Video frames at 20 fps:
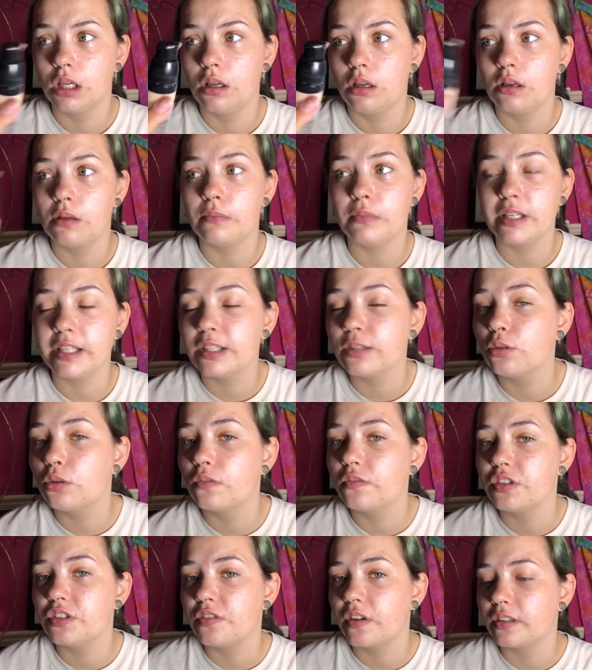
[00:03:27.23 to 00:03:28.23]
medium
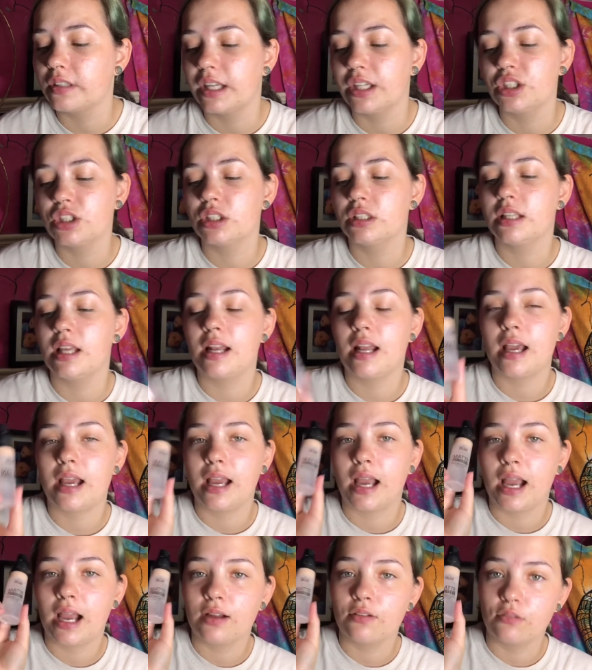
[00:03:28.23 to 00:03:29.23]
coverage foundation, then I
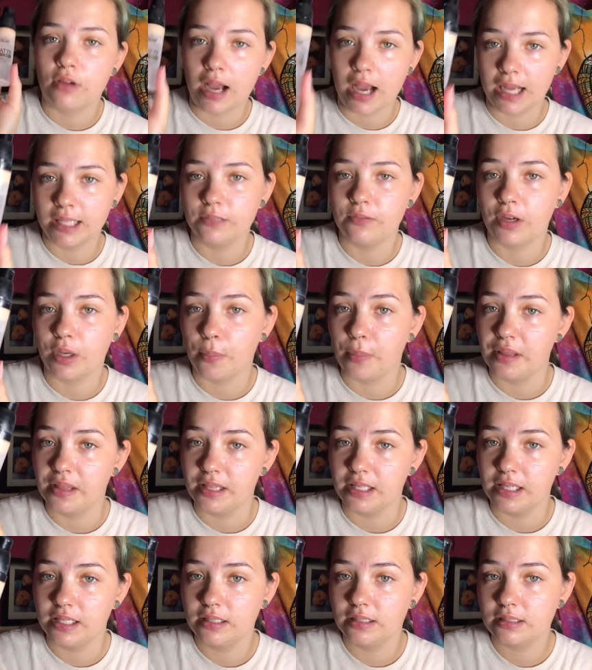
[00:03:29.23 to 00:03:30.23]
highly recommend
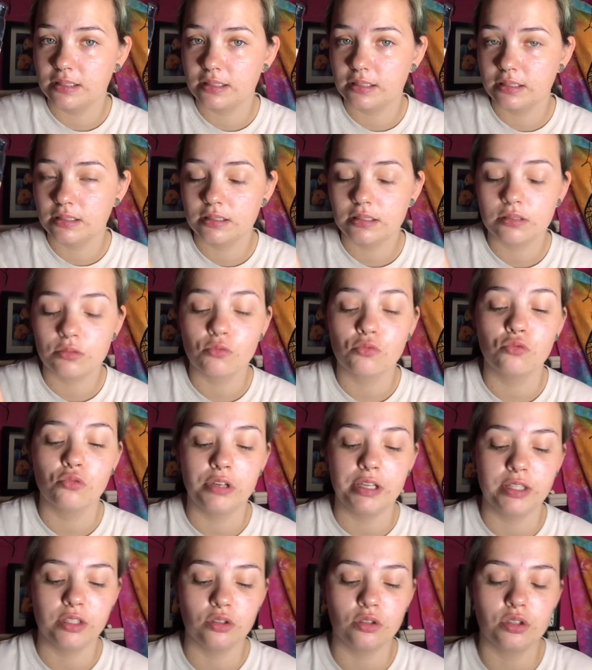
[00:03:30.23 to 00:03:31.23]
this.
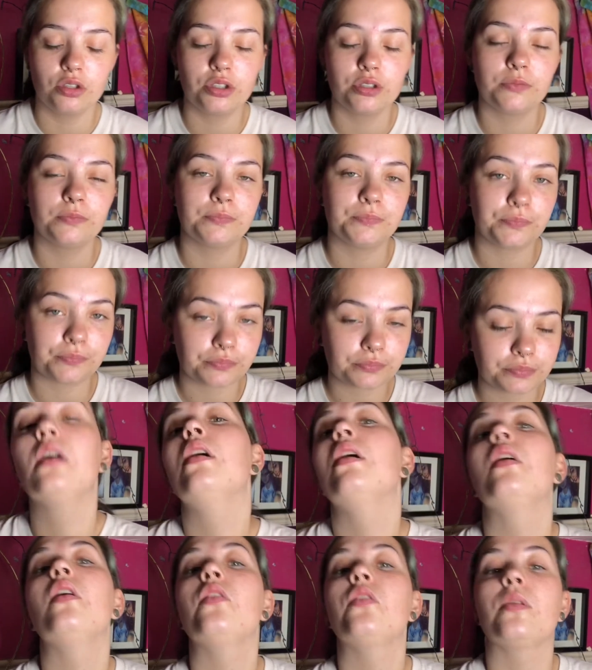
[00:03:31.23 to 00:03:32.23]
Really good.
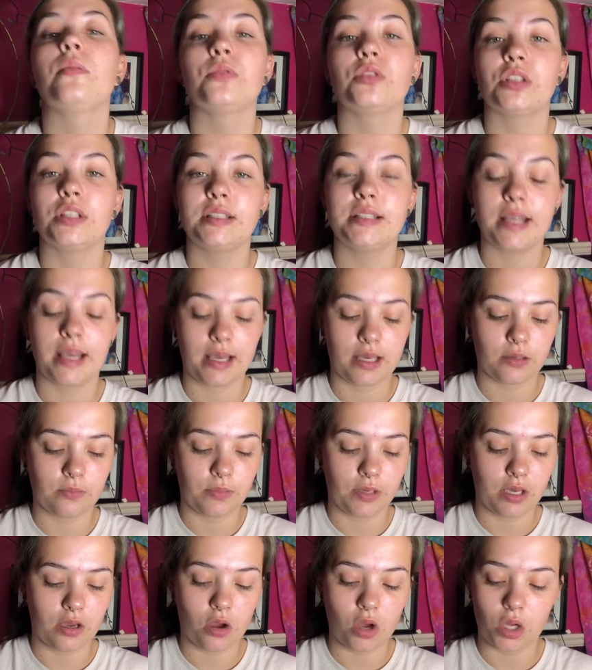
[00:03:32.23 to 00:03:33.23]
So I'm just going to take a
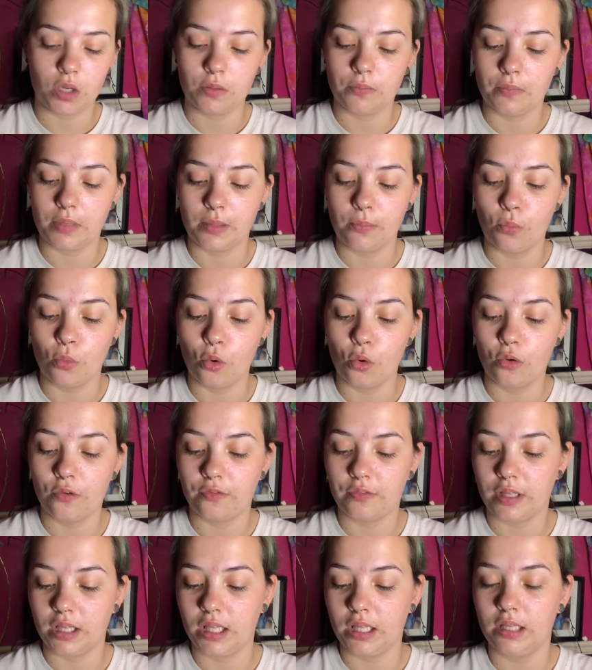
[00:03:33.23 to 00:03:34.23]
bit on my
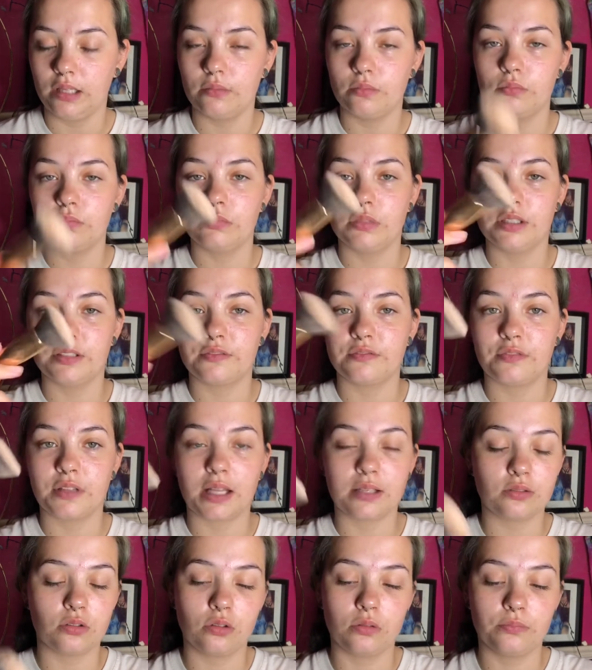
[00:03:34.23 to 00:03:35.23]
Morphe, this flat
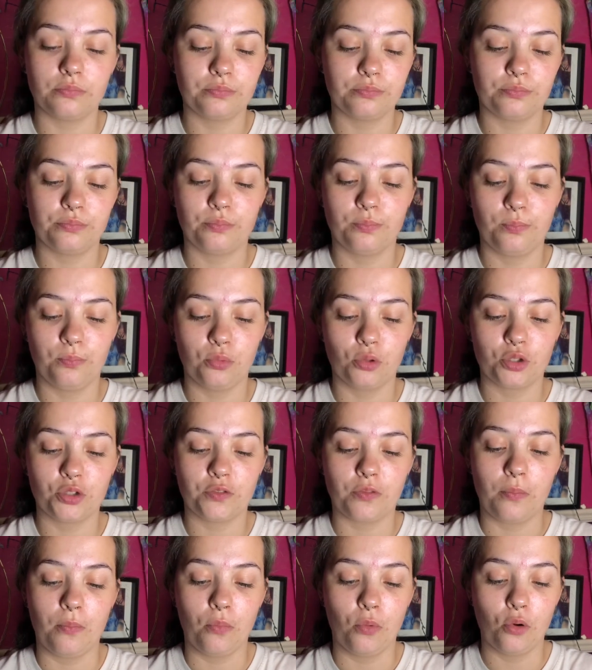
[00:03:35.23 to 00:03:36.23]
top brush
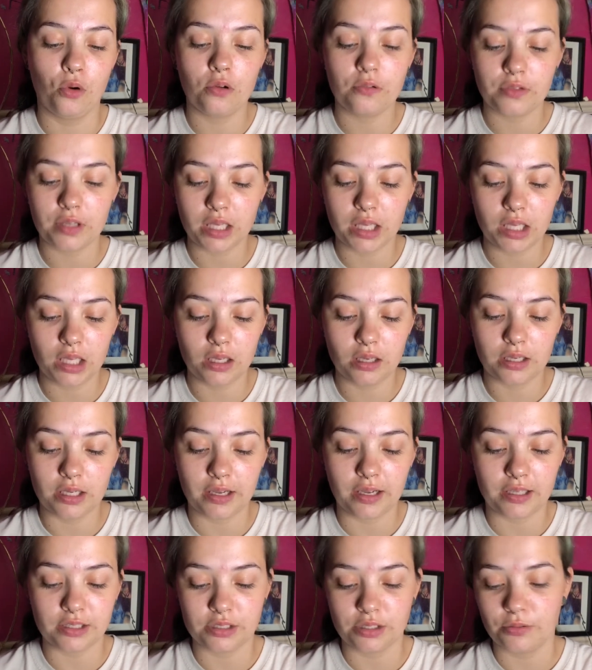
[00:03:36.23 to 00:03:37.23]
from Morphe.
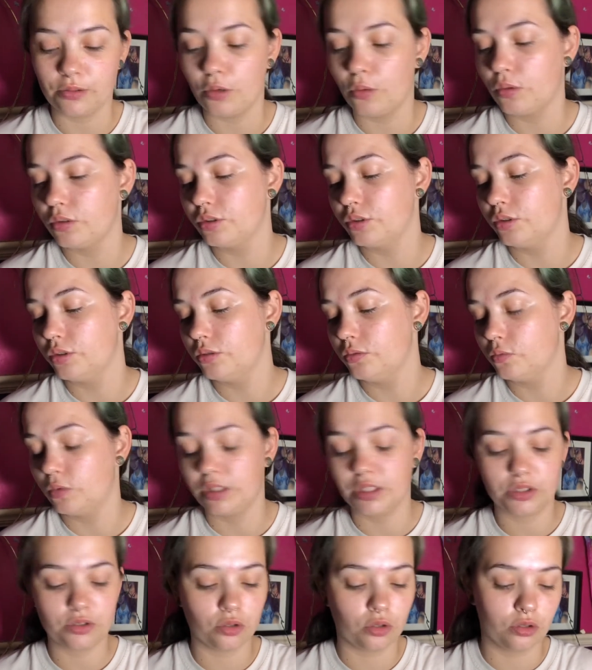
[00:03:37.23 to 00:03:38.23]
I don't know what it's
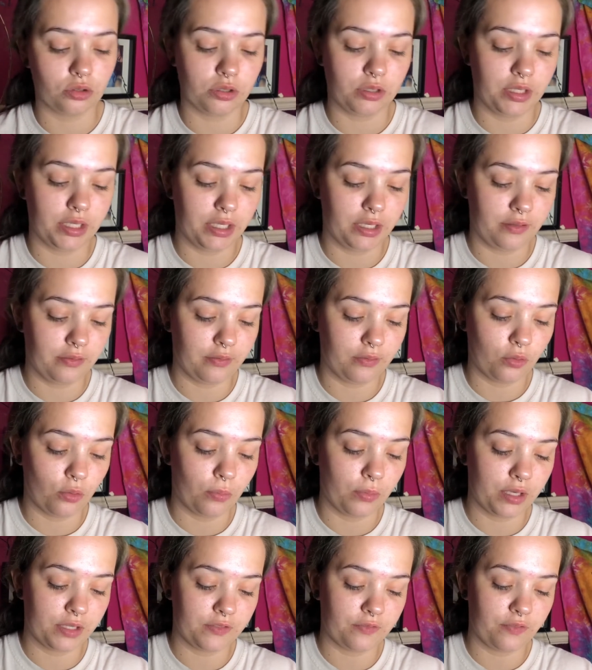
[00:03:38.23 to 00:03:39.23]
called, the number
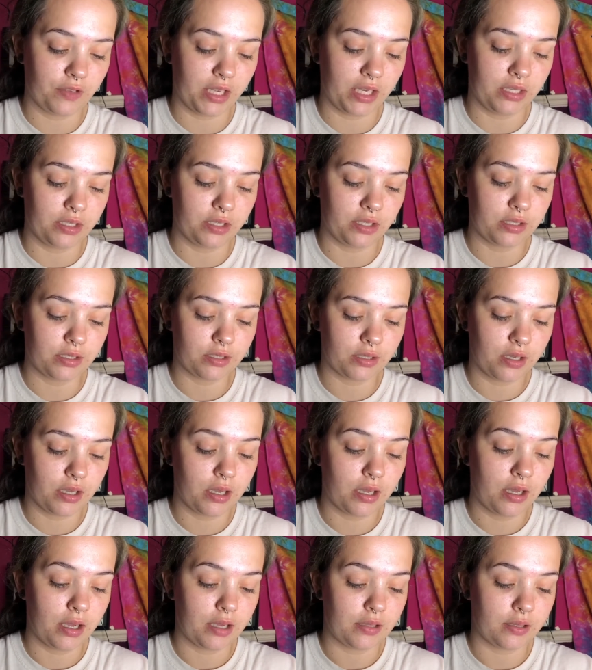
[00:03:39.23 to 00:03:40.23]
has faded.
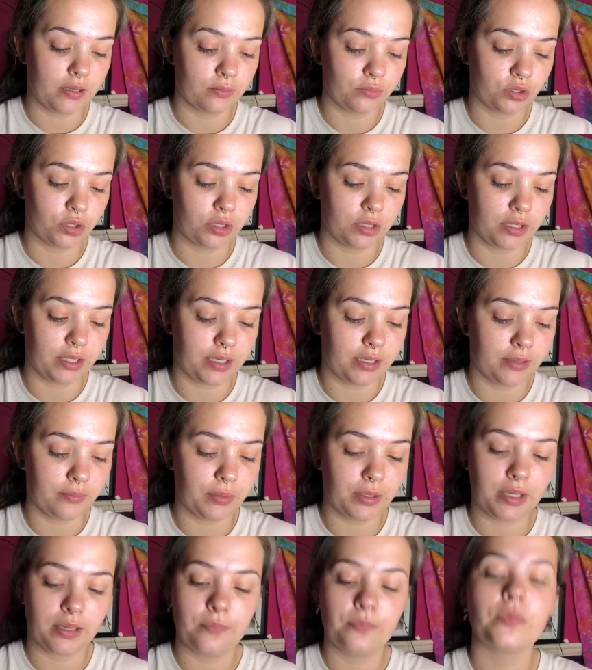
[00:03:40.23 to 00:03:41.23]
I'm just going to get it a
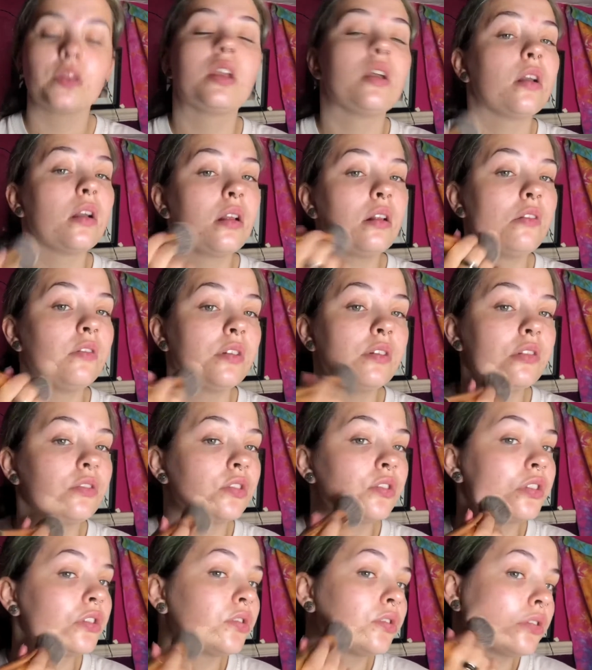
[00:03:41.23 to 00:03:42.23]
bit and then
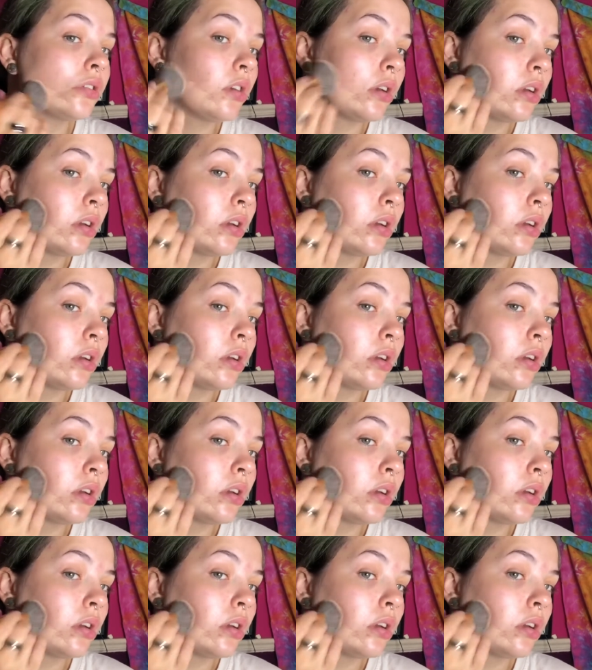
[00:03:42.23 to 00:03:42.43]
just